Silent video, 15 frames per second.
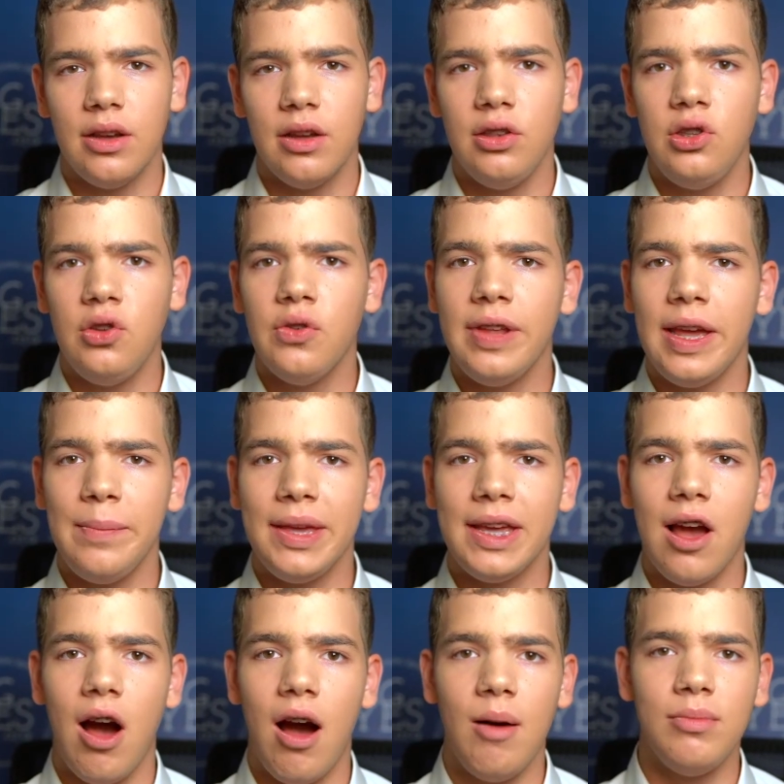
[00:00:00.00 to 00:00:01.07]
Do they
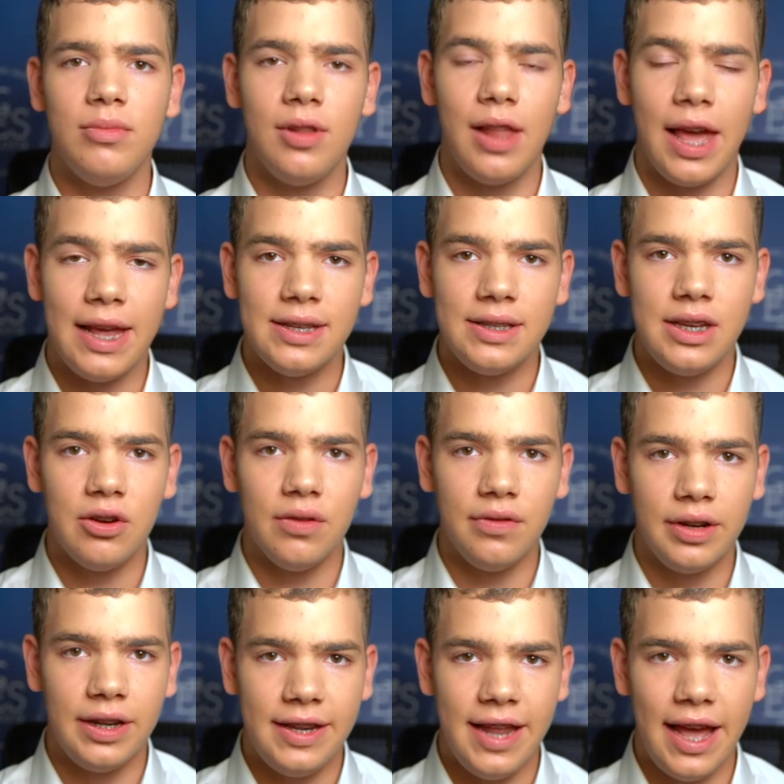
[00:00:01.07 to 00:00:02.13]
become lazy over
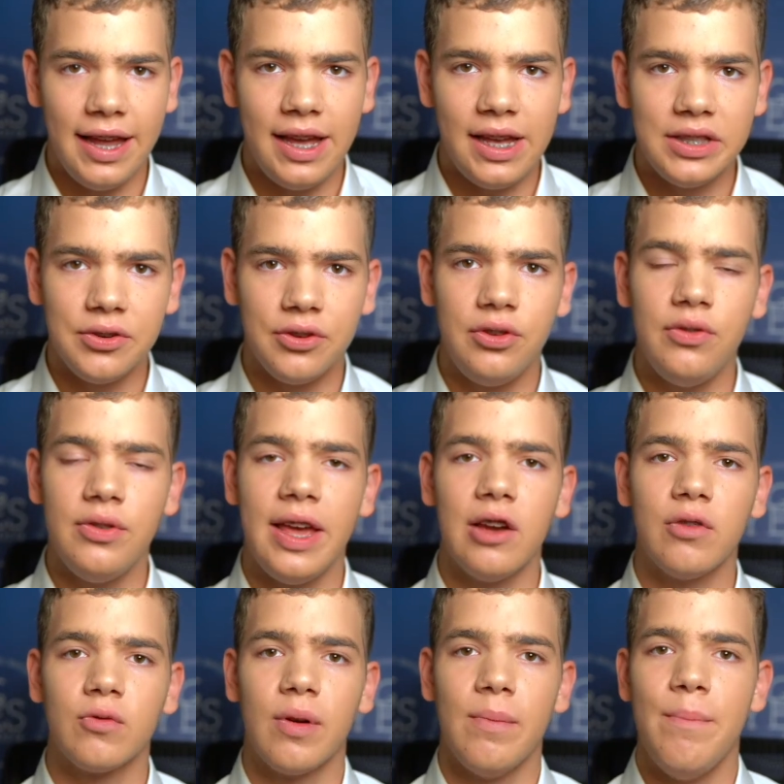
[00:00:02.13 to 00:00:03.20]
the decades, or do they
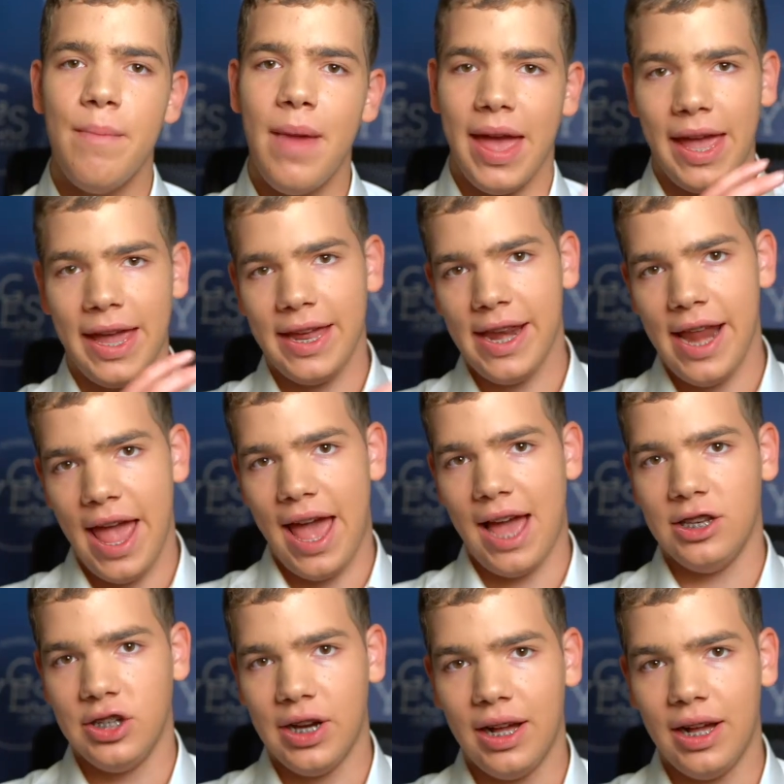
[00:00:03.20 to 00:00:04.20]
remain agile?